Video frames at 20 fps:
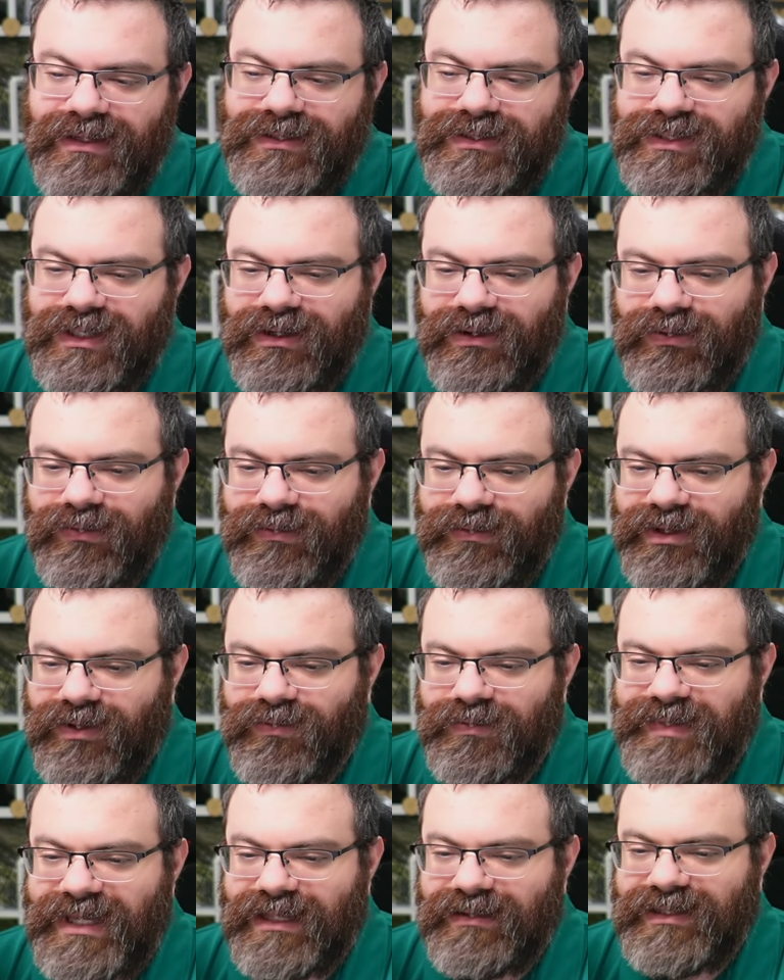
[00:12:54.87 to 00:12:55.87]
So there
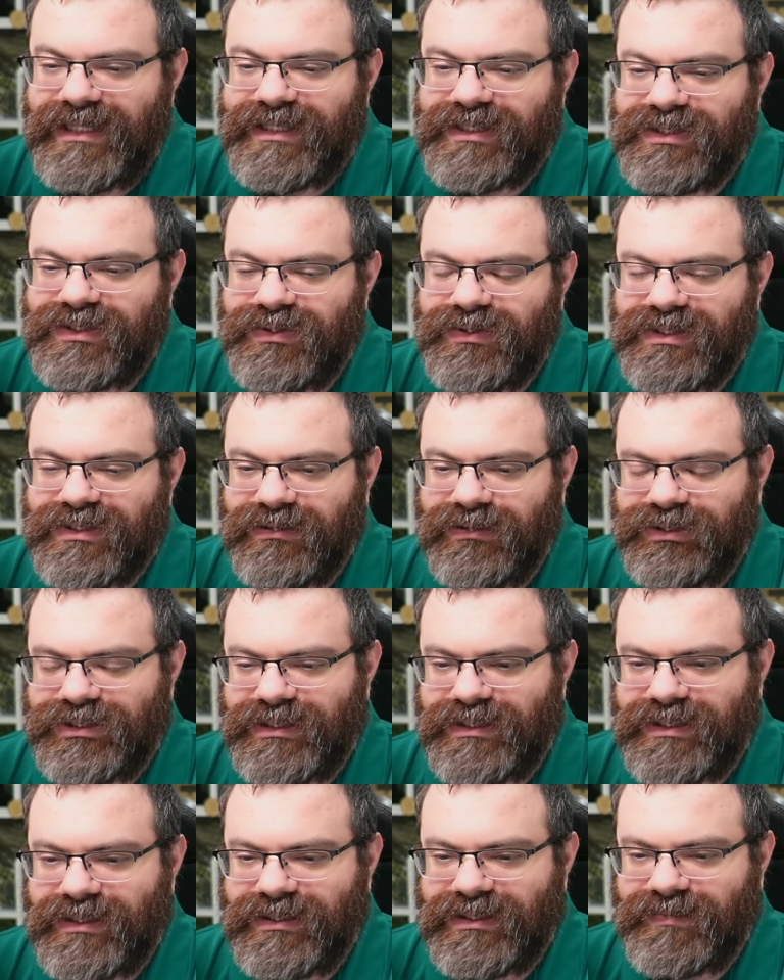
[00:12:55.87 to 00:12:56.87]
would be at least two
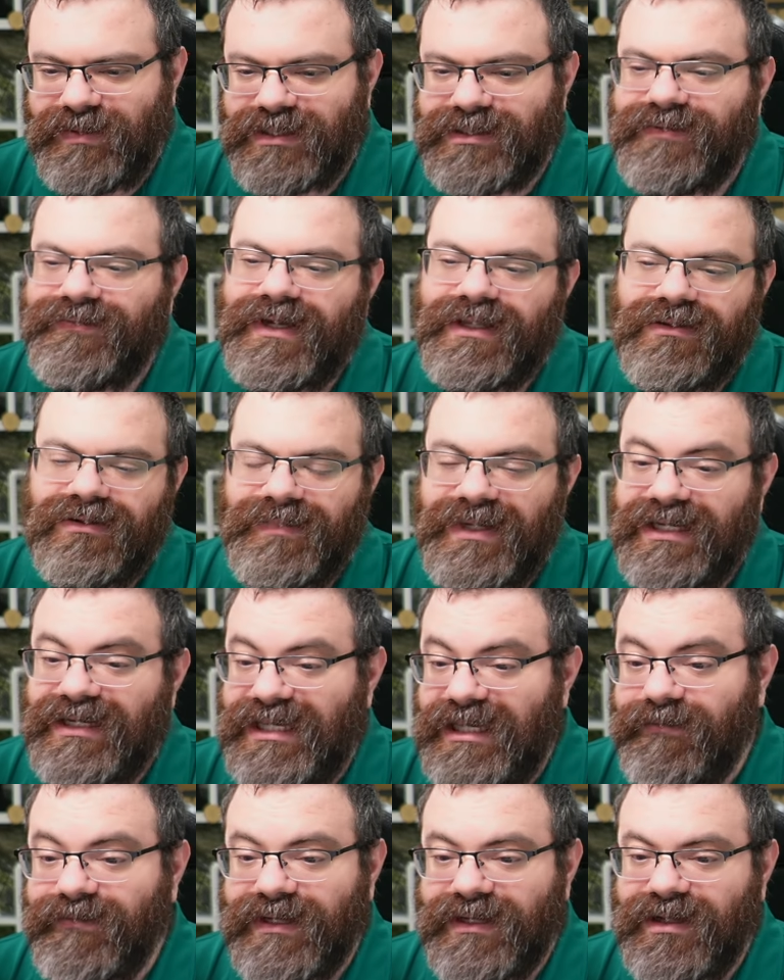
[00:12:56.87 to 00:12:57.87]
solutions to this puzzle. In fact, there'd be an
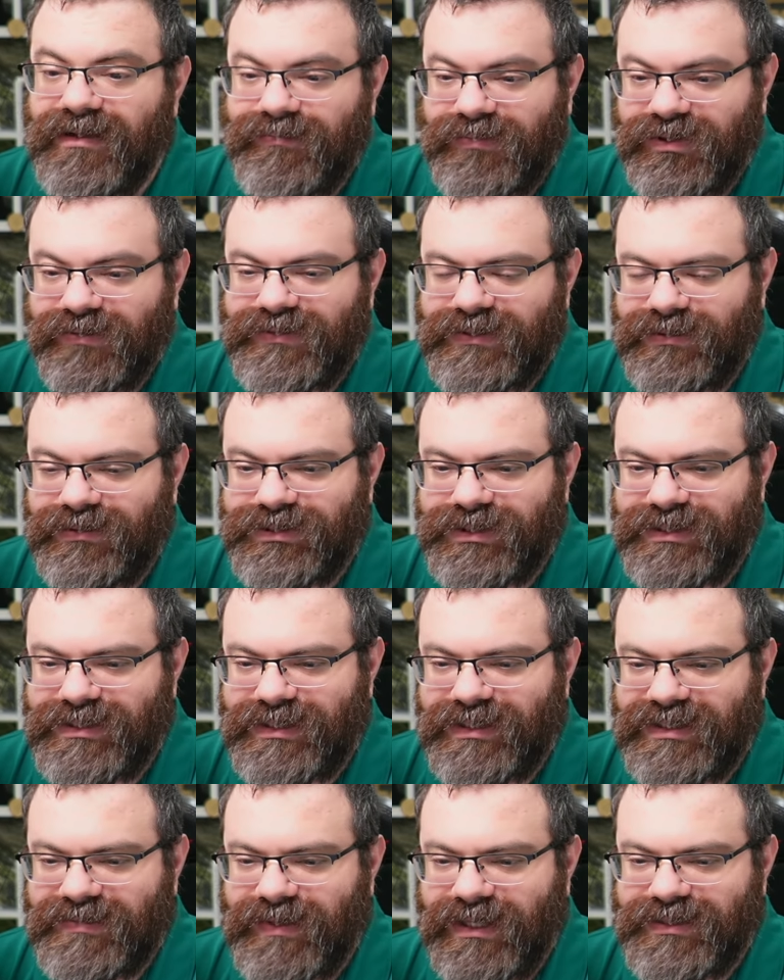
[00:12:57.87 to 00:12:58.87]
even number of solutions
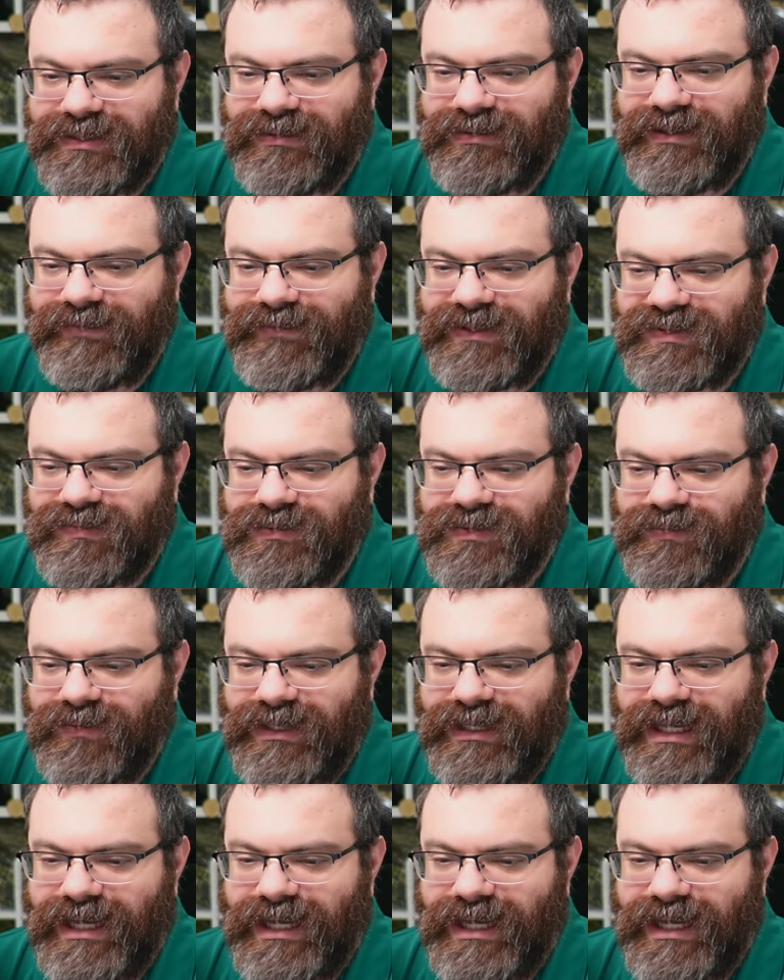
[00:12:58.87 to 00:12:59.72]
to this puzzle if this was 1